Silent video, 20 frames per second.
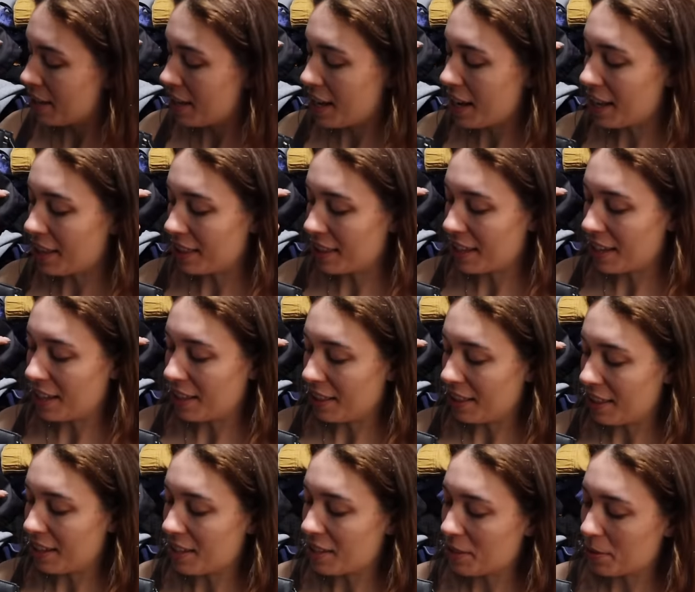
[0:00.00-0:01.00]
And then
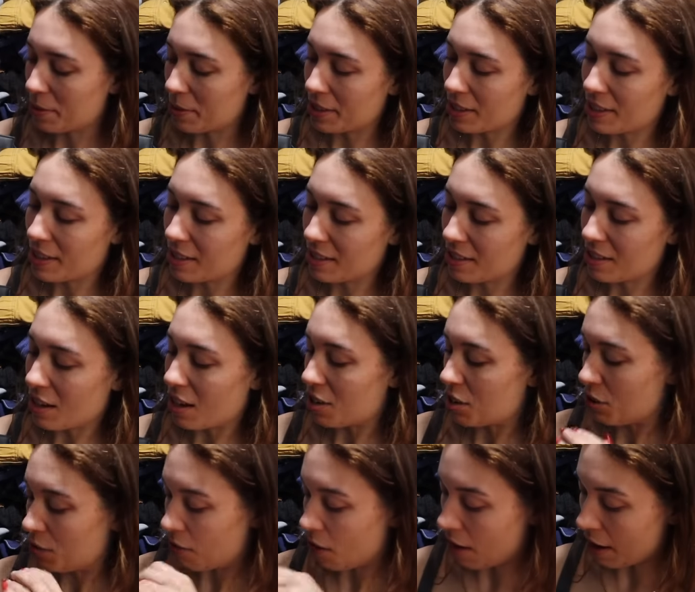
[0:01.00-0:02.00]
this was not
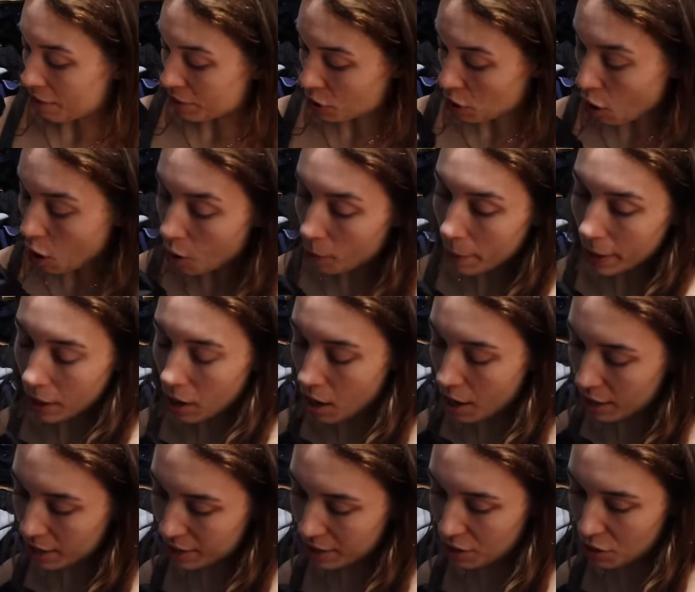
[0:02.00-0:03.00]
too far after. Oh my
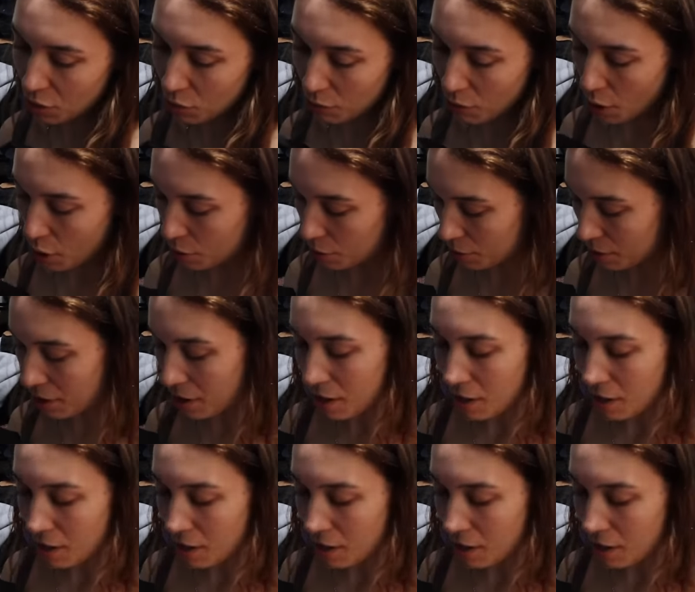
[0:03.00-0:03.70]
god, is this a road?